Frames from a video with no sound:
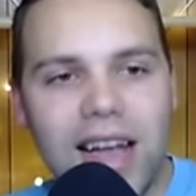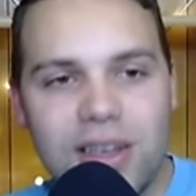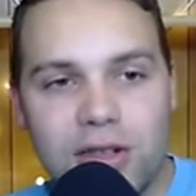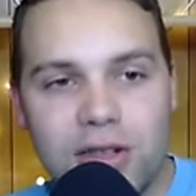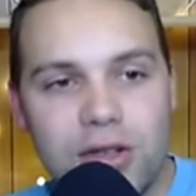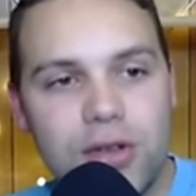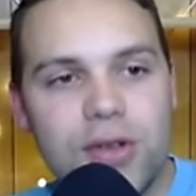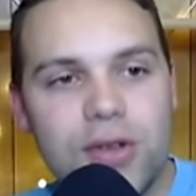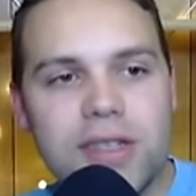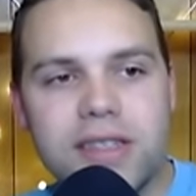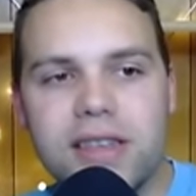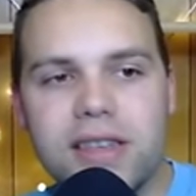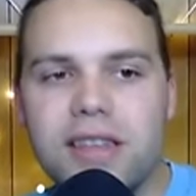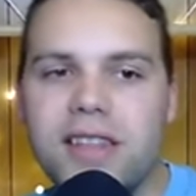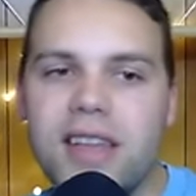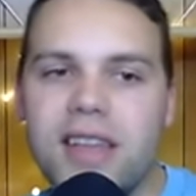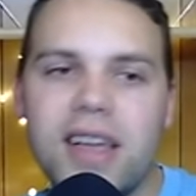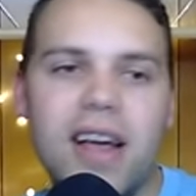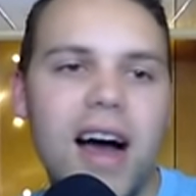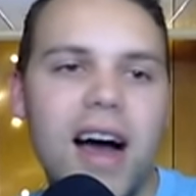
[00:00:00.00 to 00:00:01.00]
do still
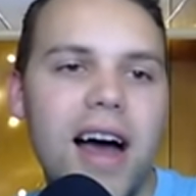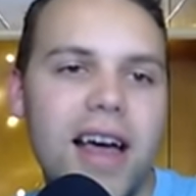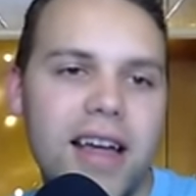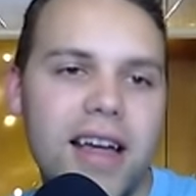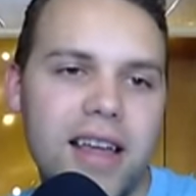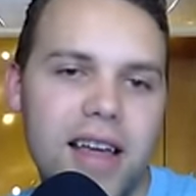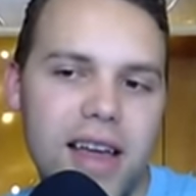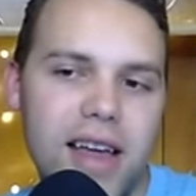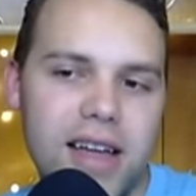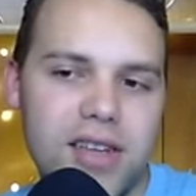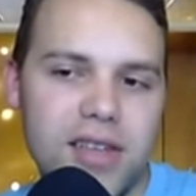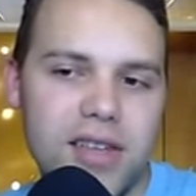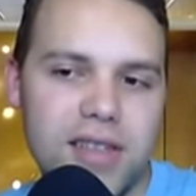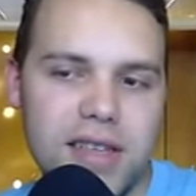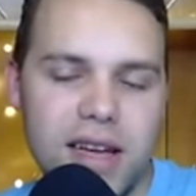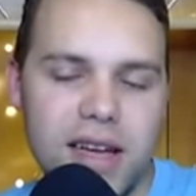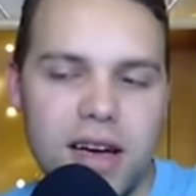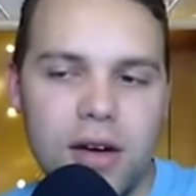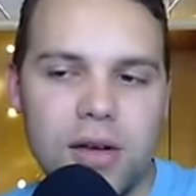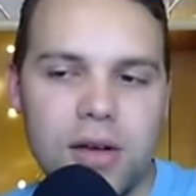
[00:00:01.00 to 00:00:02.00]
think Ayaka edges
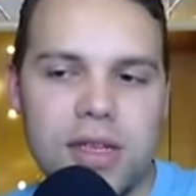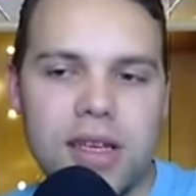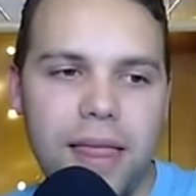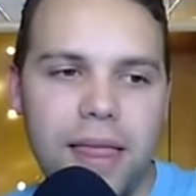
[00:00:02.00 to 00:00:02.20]
it out.